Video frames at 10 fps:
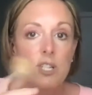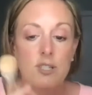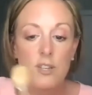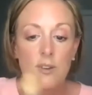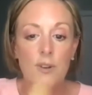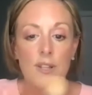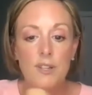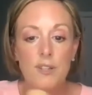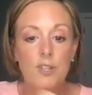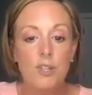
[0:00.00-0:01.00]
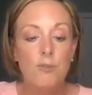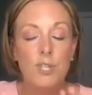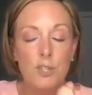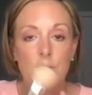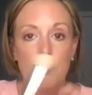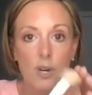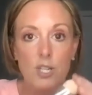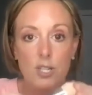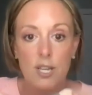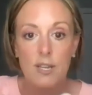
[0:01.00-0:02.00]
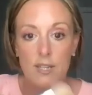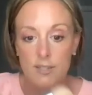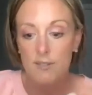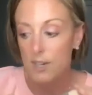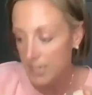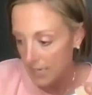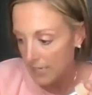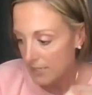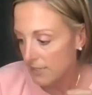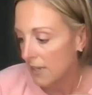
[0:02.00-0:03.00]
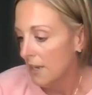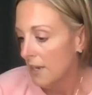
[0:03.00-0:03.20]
So you would use a brush that is very dense.